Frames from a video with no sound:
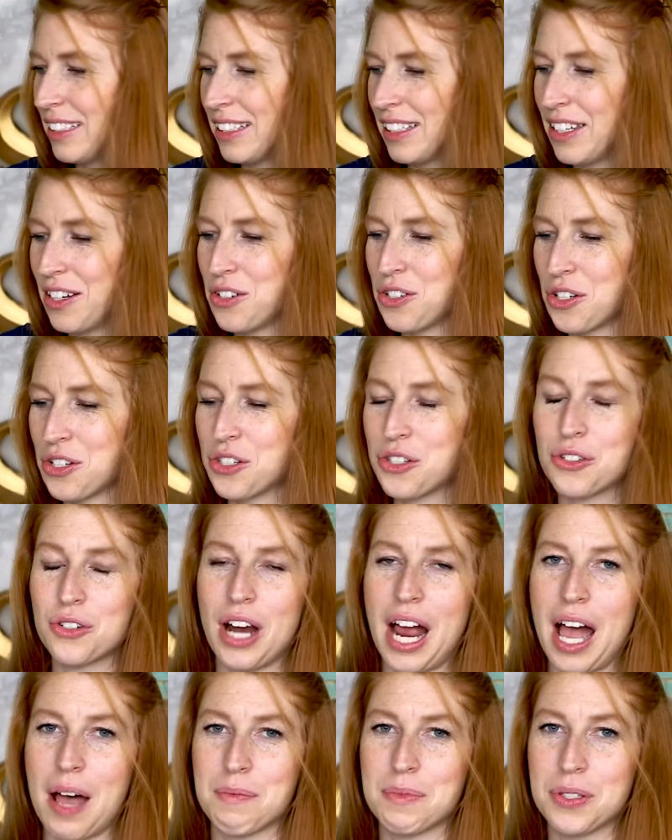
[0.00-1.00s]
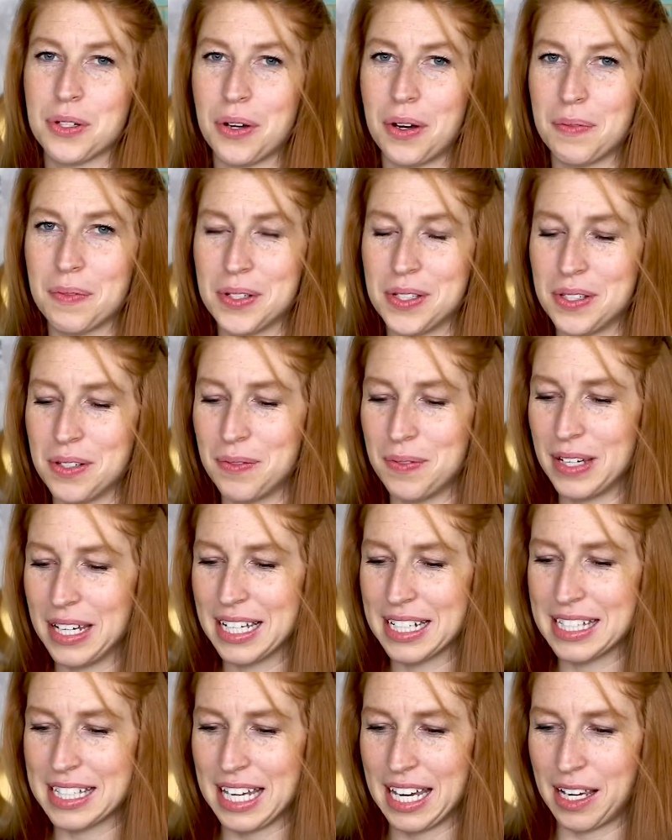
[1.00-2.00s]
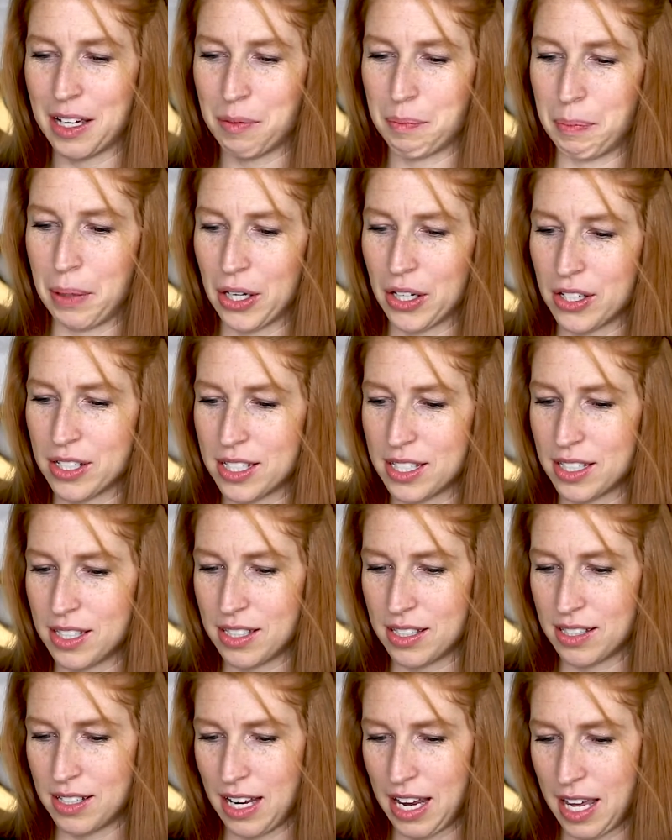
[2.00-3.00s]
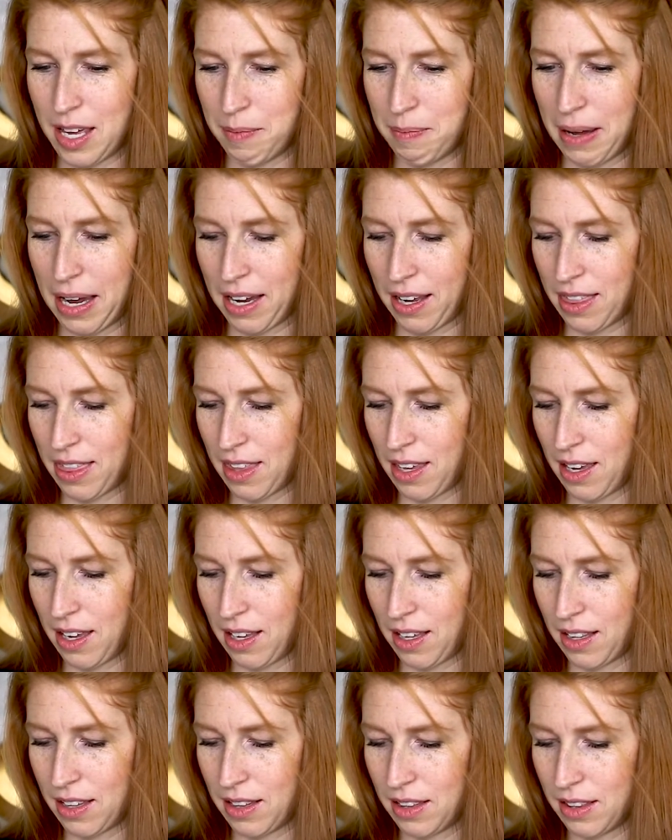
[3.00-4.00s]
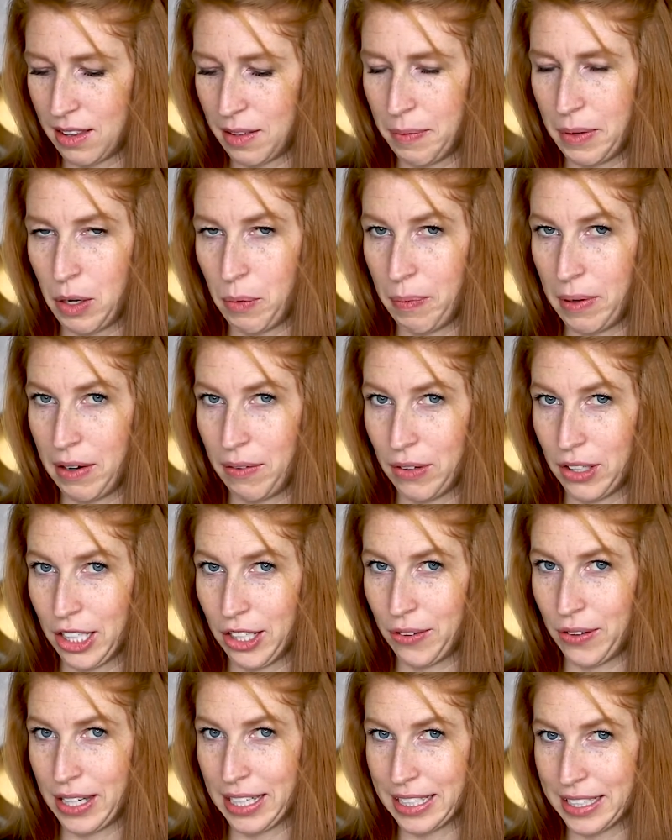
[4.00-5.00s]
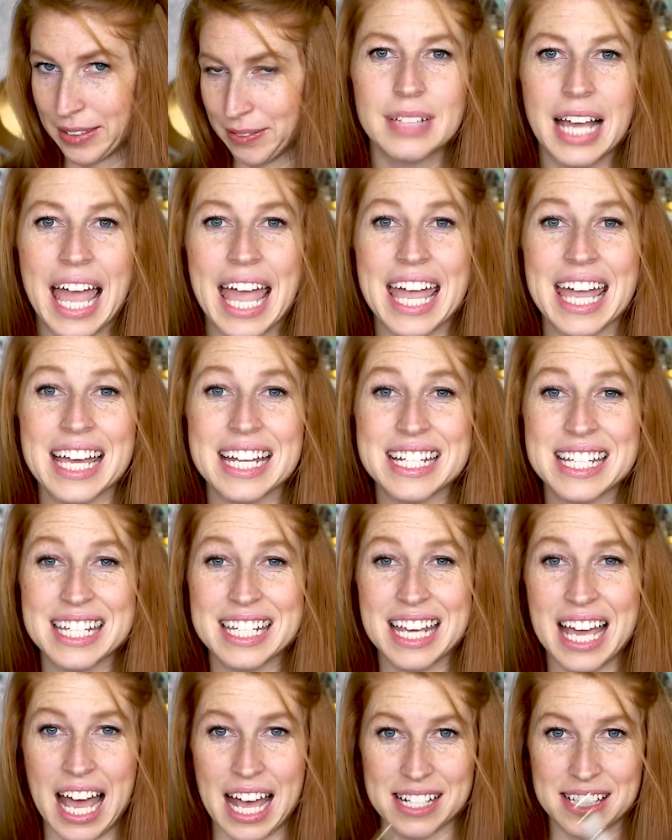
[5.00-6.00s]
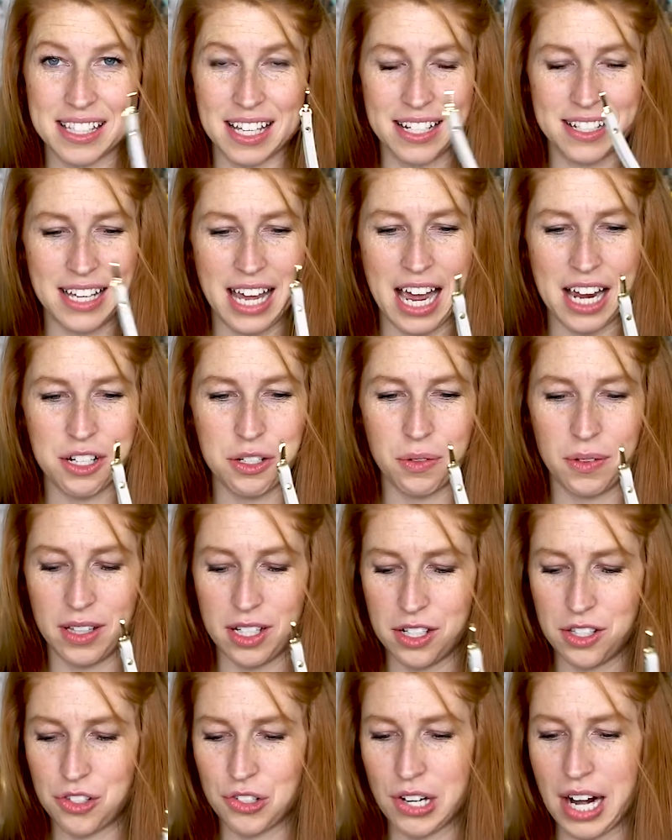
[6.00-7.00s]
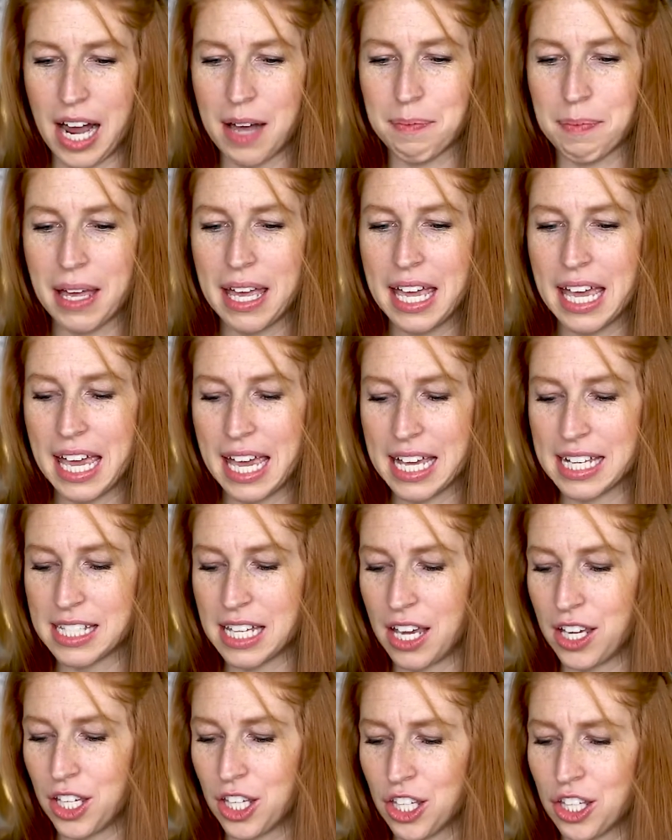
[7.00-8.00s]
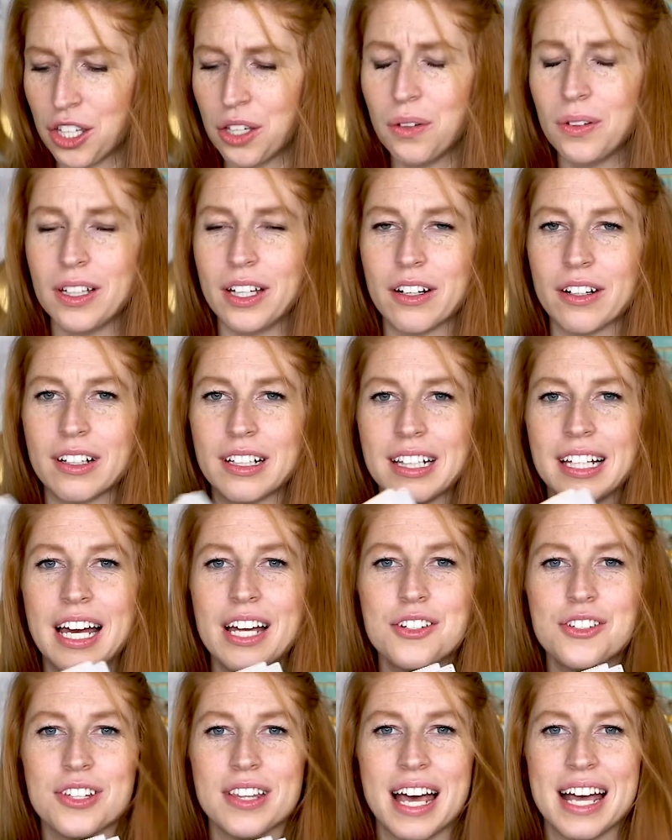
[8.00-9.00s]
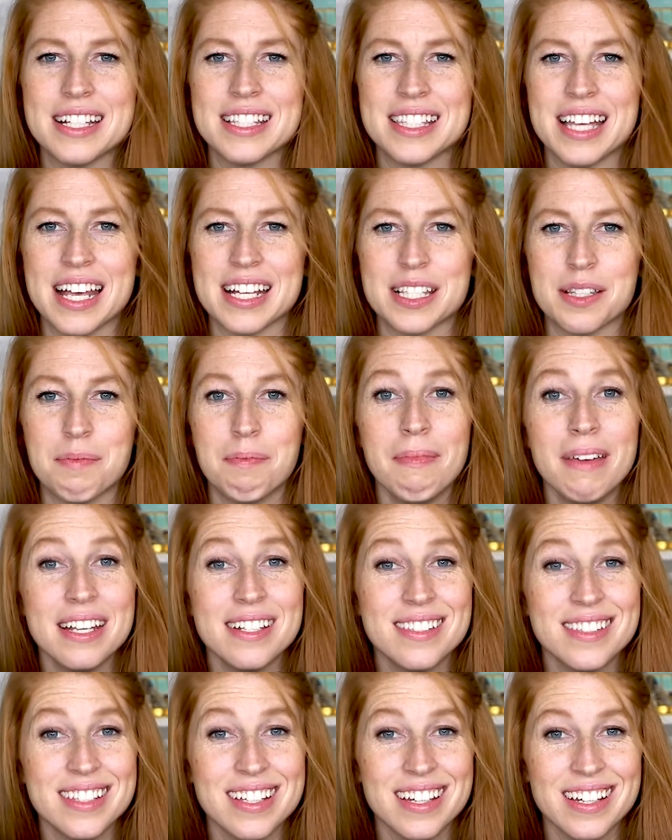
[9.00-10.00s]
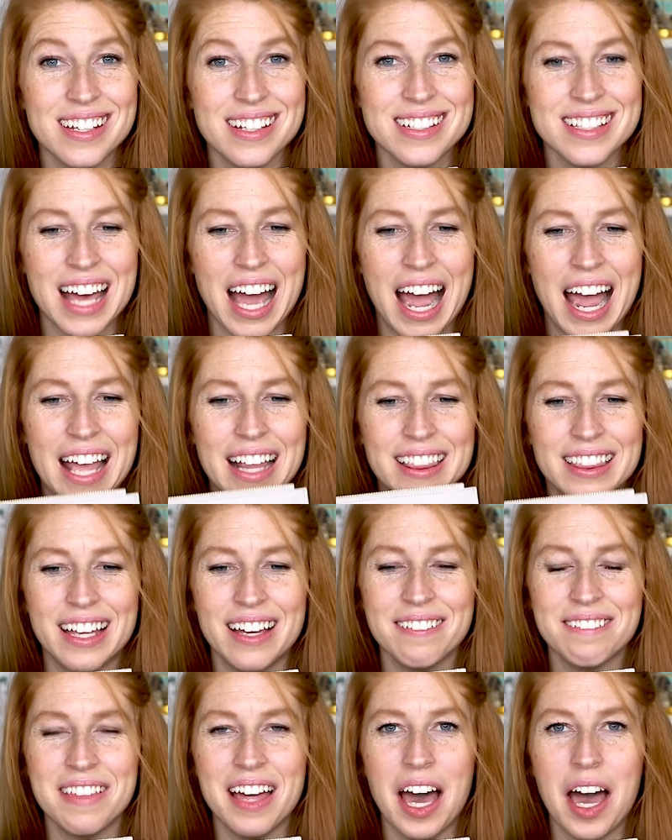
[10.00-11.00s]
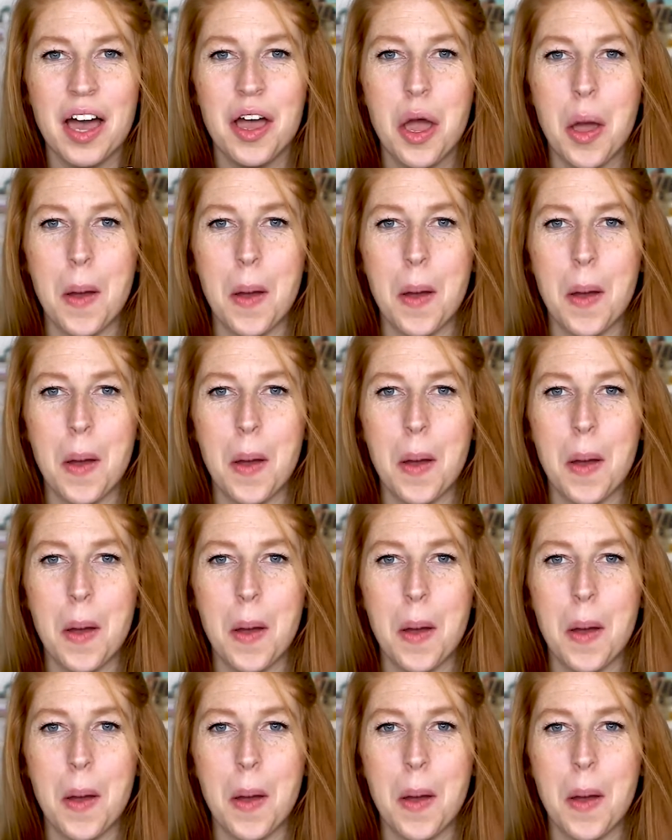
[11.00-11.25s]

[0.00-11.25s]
There's a strap, so I'm assuming it's like a purse handbag thing. Let me open it really quick. And yes, attached with the strap is a cute little clutch that says Mrs. I love that